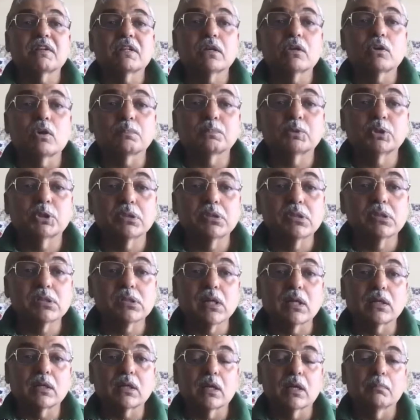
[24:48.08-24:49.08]
other options
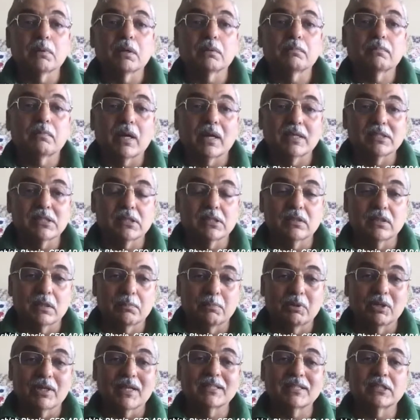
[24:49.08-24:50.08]
that came up as
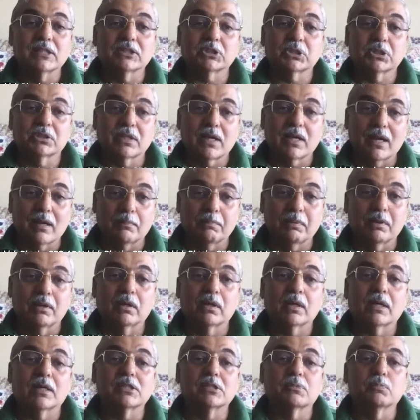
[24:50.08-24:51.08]
liberalization
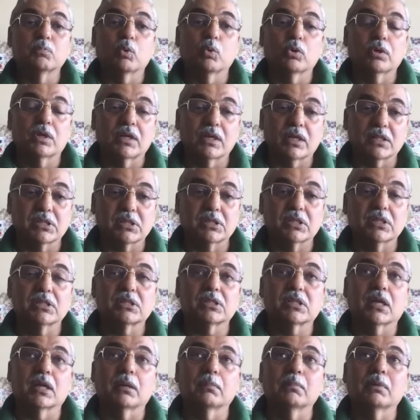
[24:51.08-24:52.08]
happened, as more
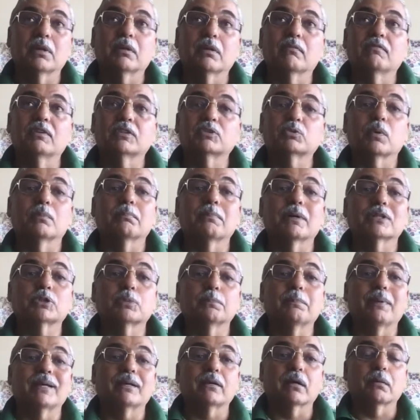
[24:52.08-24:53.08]
industries came in, which were
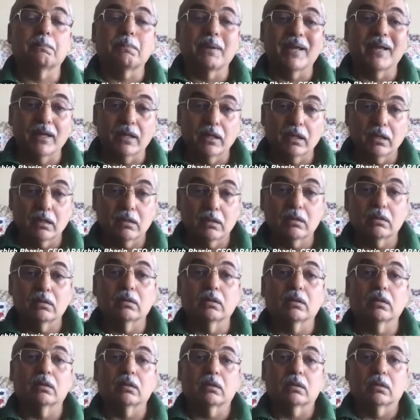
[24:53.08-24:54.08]
much better paying.
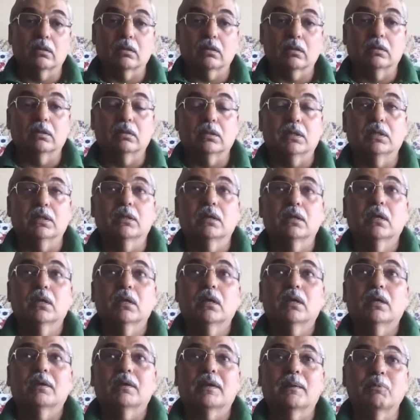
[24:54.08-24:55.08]
The
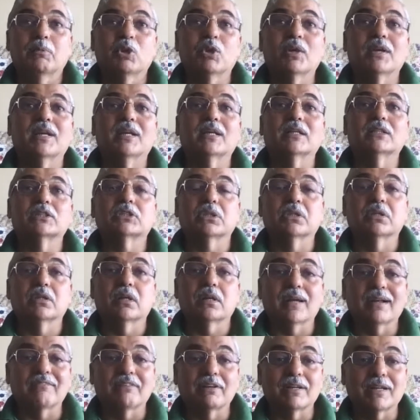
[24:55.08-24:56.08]
remuneration
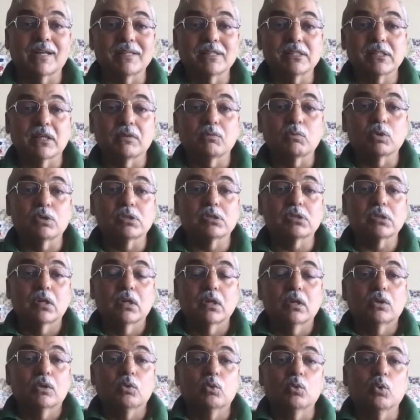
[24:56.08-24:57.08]
in advertising was
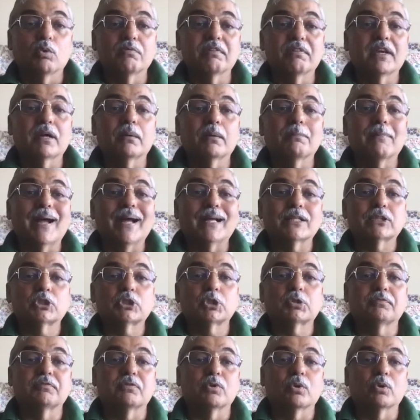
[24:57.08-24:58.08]
no way a
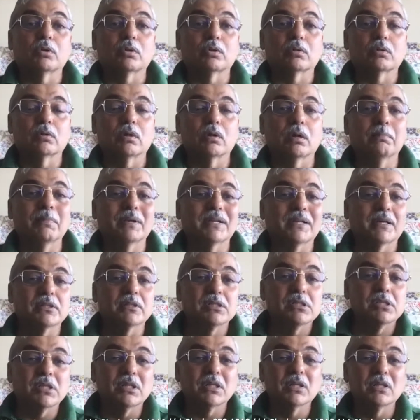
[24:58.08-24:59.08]
match for a
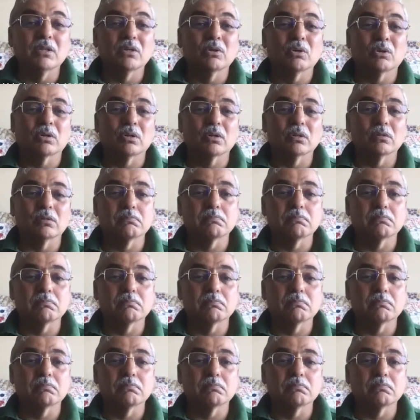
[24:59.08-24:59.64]
McKinsey or a